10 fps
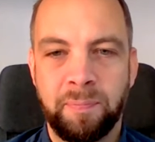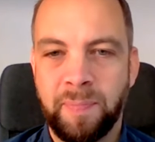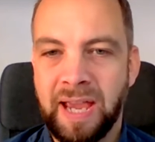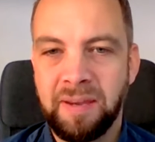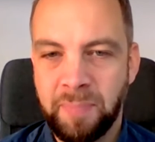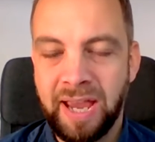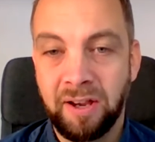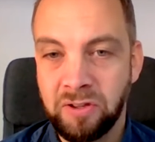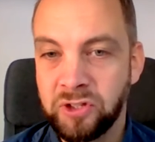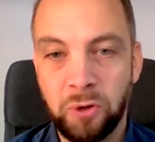pay a
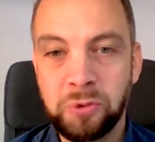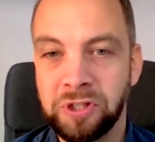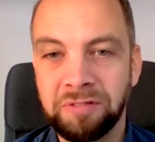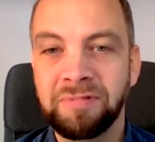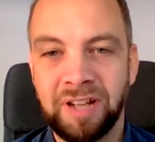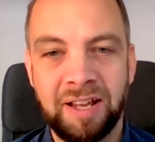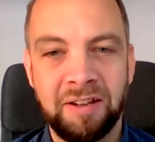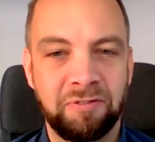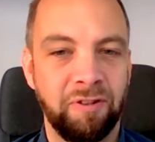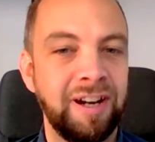consultant
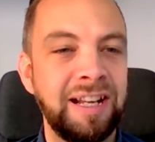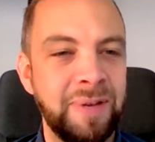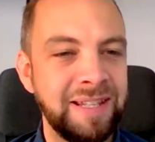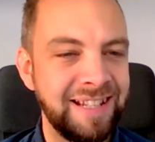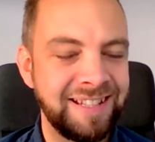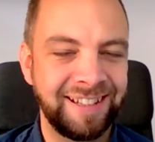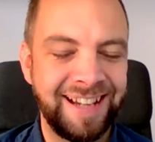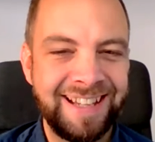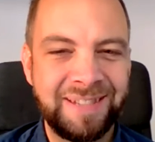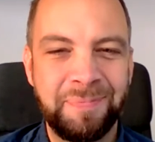for any business, I
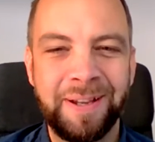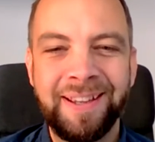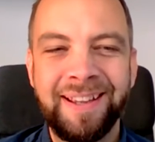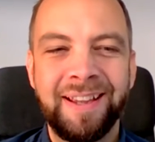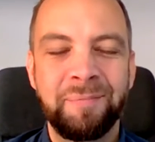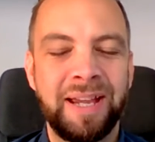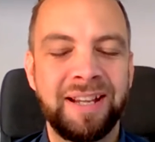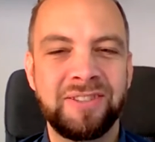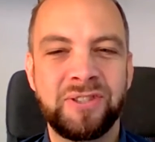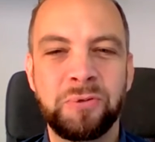guess, but pay a
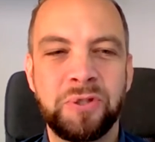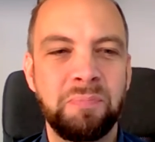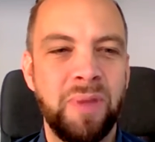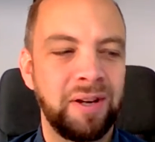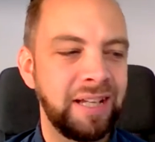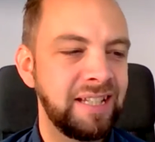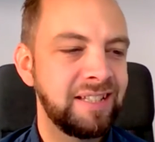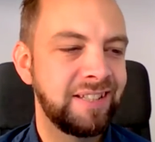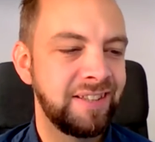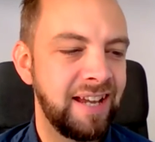consultant money
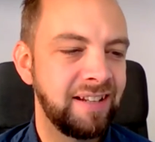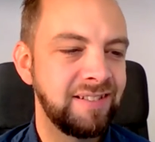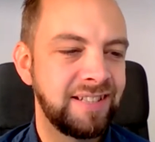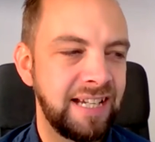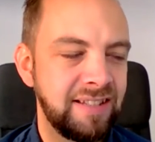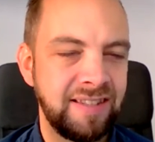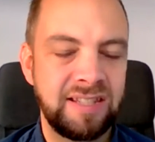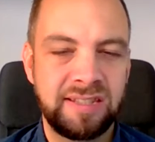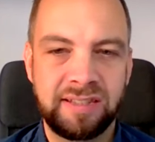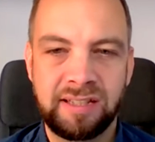to then take
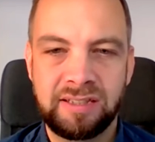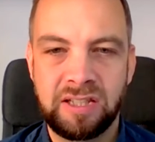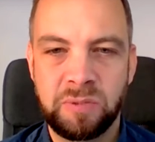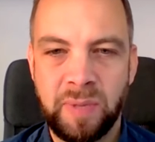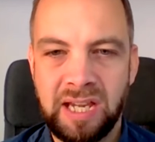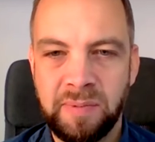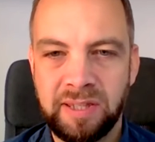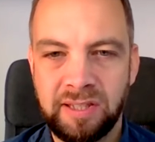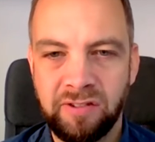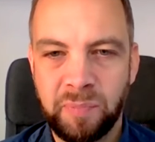this baby
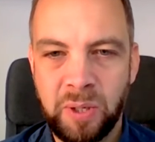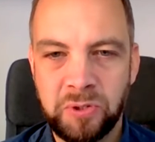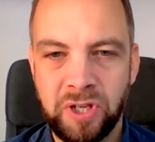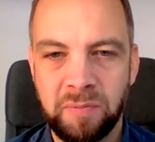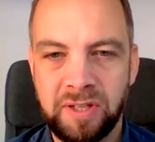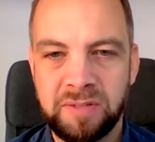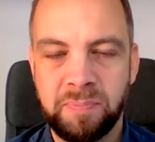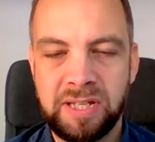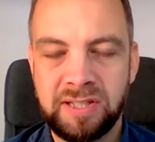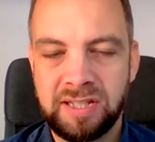that you've built up, this
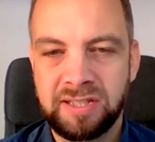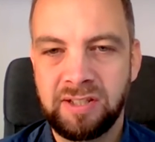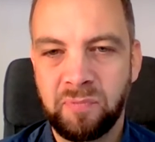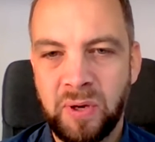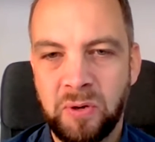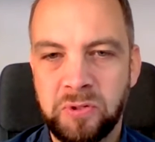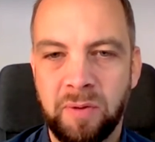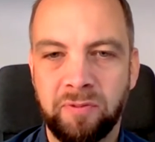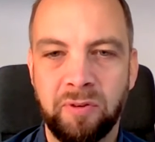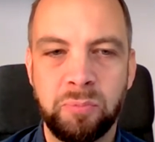business that you've built
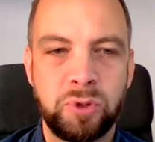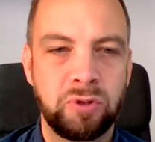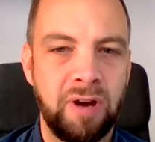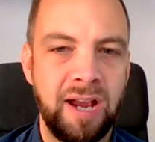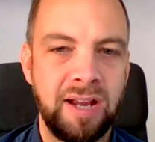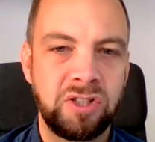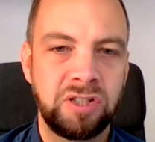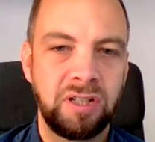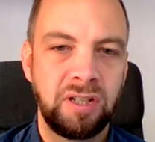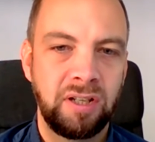up from
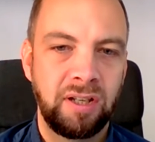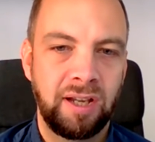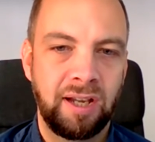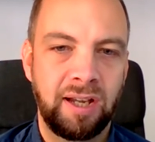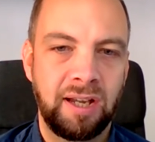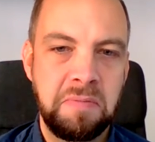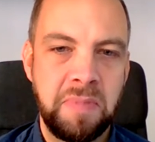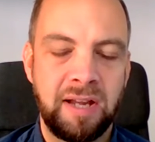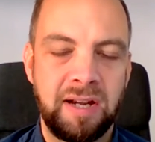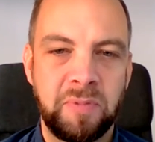scratch. And
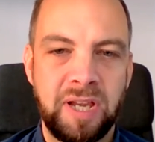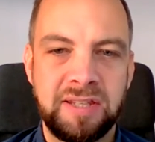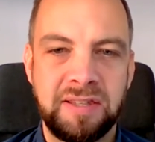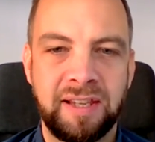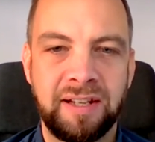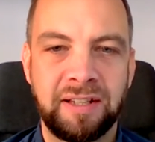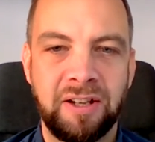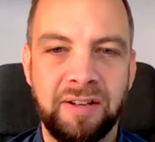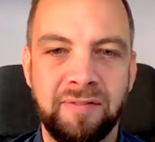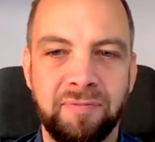I'm guessing they're going to
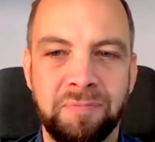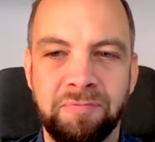kind of